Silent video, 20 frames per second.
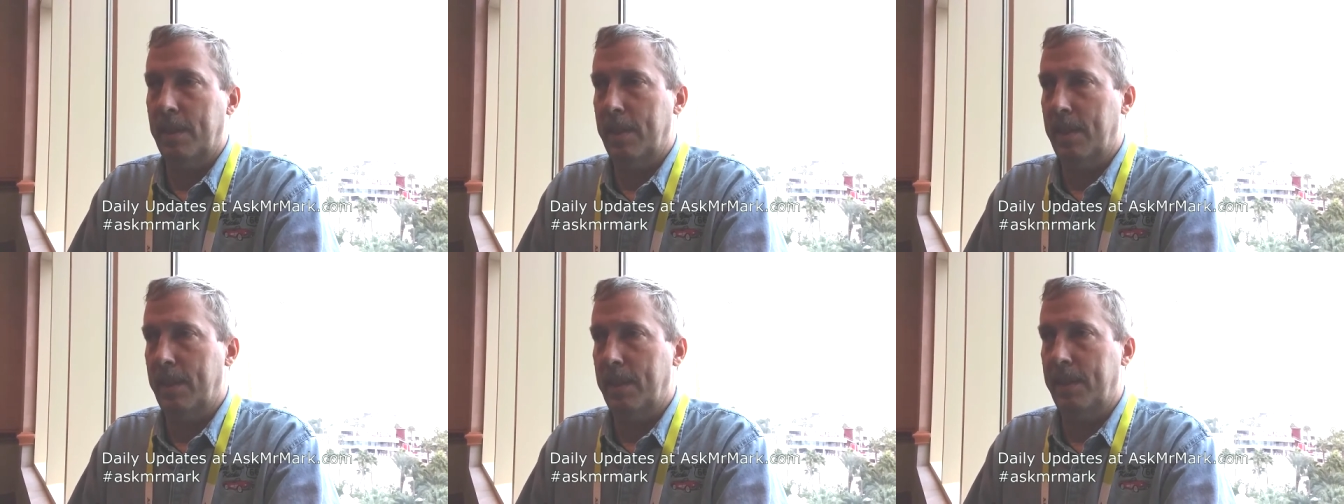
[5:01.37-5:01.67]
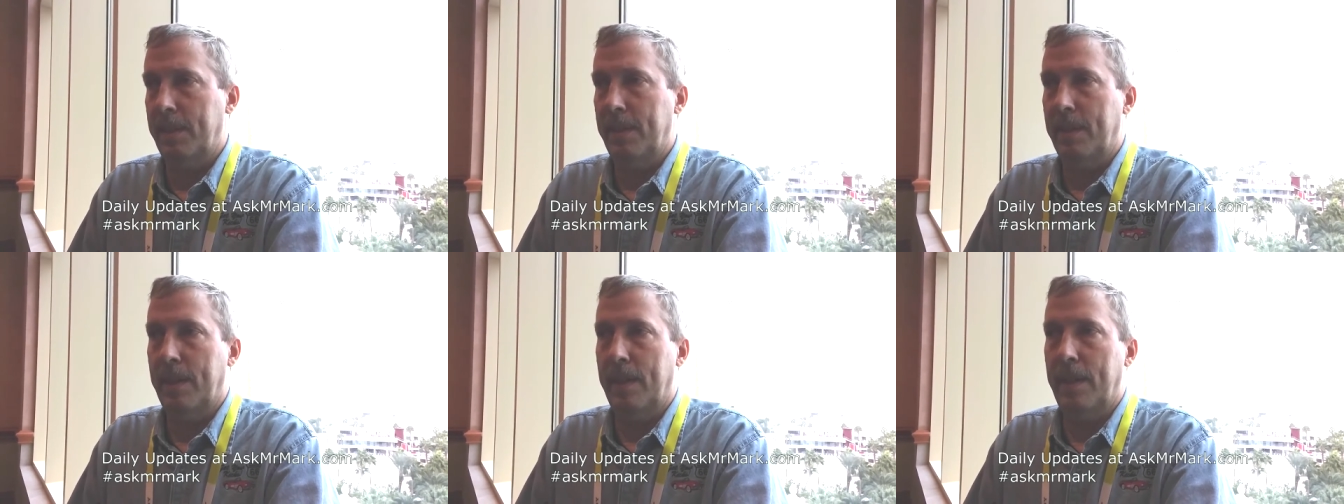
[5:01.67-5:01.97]

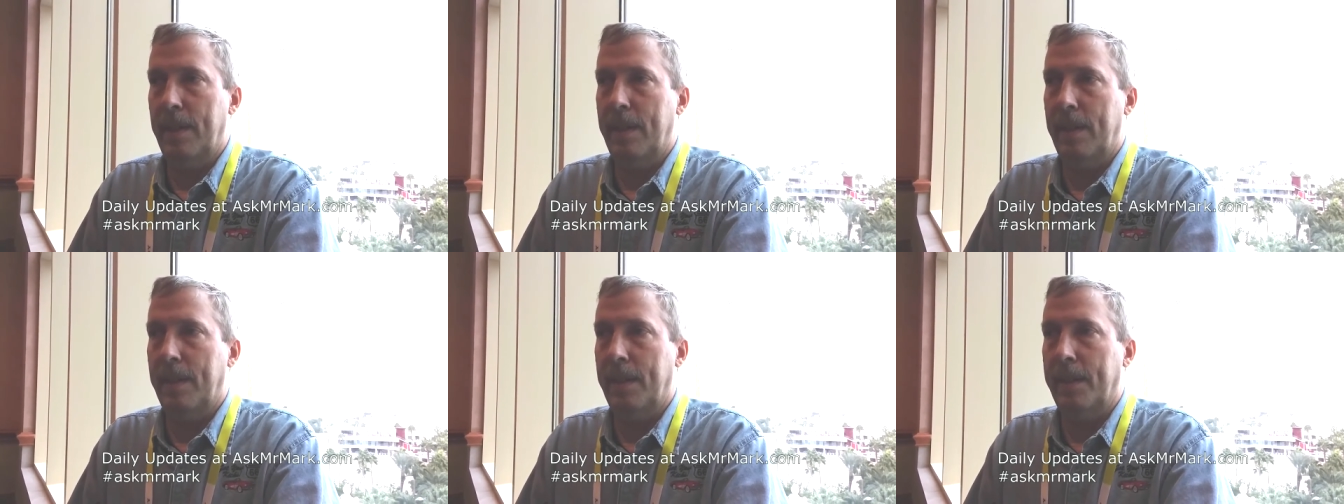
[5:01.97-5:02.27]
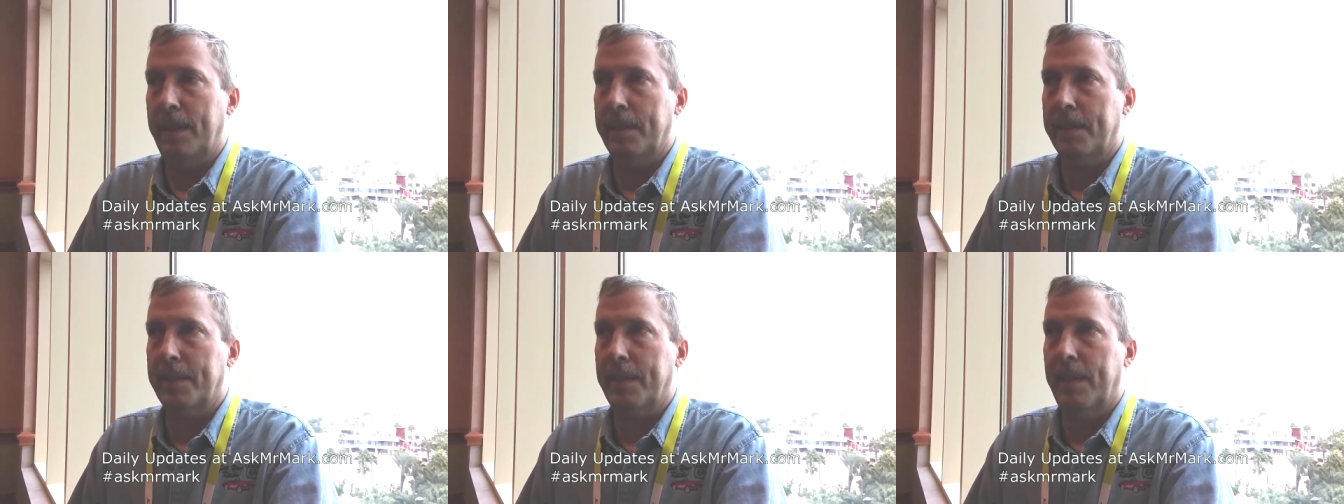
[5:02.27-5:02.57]
Uh,
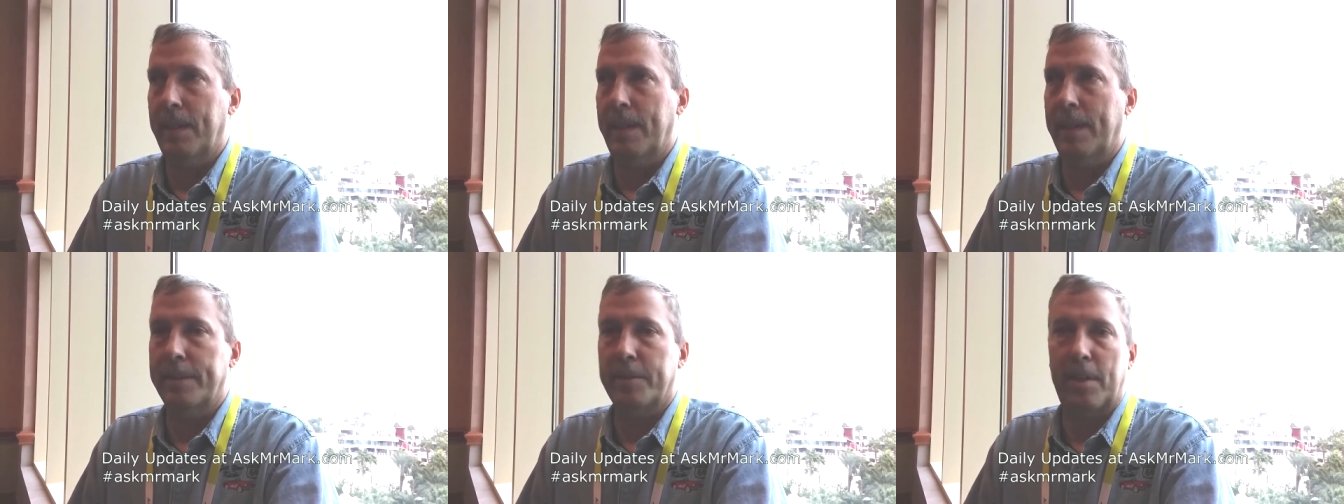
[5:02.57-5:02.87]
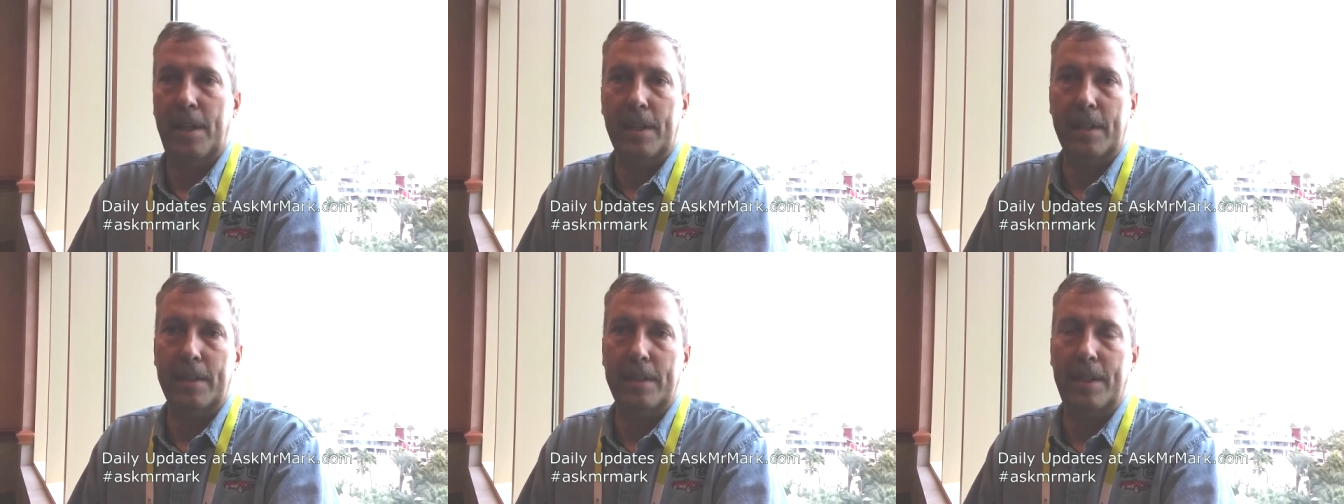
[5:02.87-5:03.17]
uh, I'll
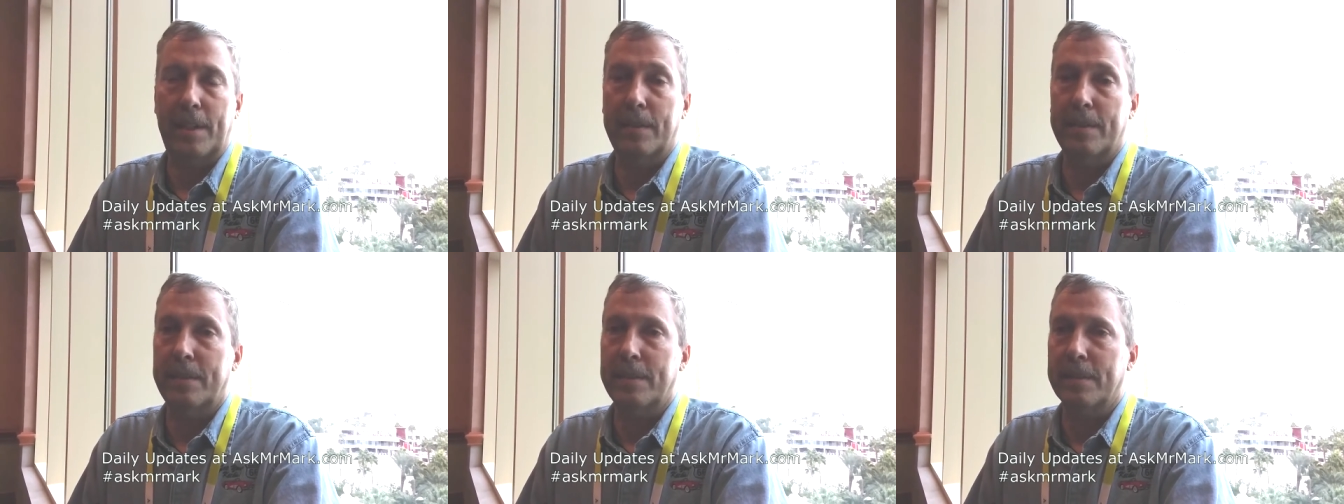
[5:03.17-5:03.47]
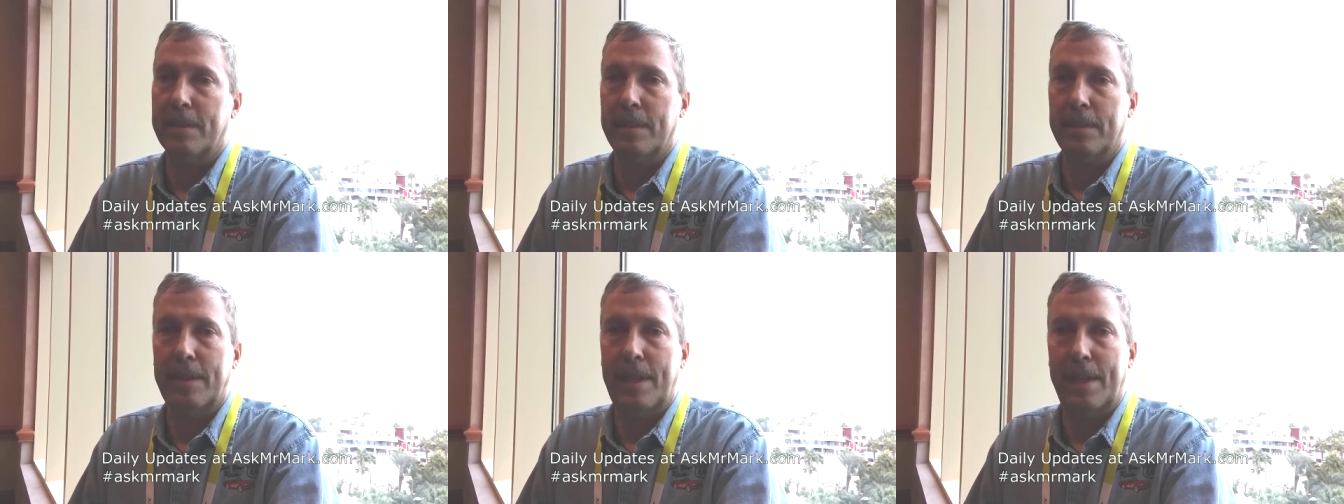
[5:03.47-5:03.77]
track it down.
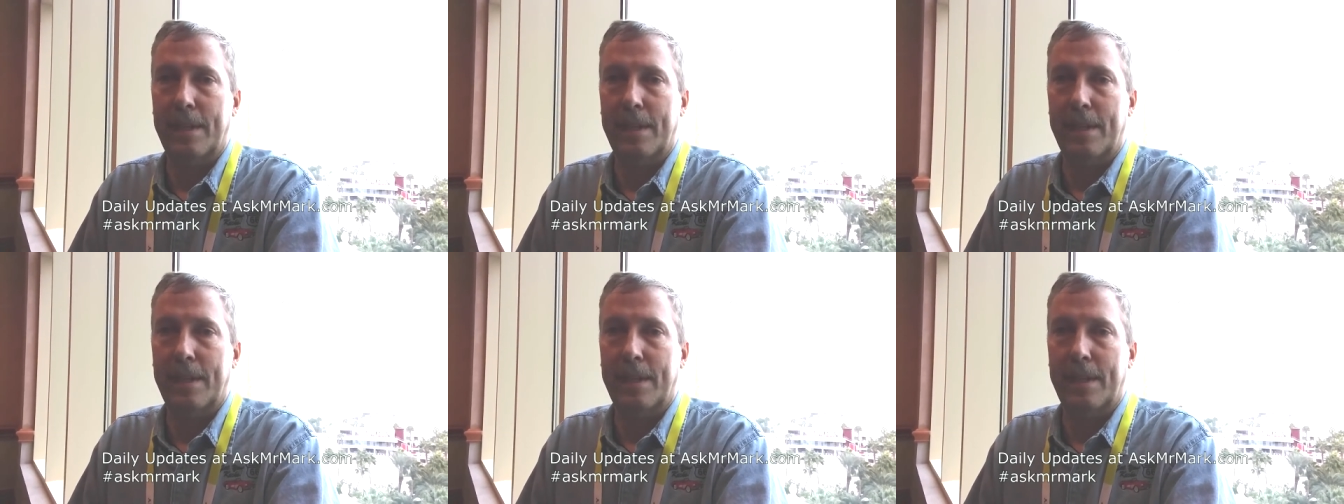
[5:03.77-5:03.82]
There's a